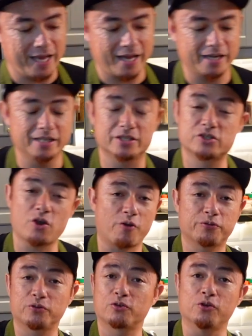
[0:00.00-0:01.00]
and it's
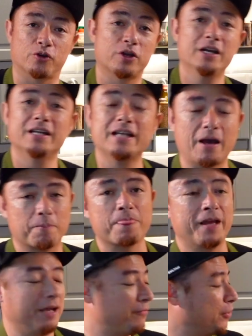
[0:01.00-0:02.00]
off to cook. Now,
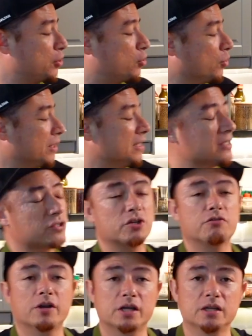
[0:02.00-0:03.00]
if you're doing this on a
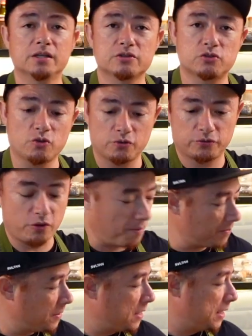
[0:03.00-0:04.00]
regular
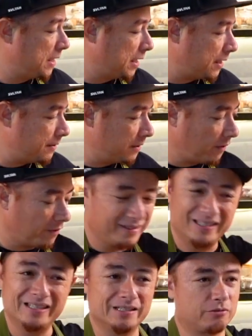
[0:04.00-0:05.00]
stovetop,
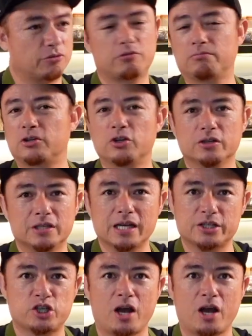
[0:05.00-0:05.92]
in a good Dutch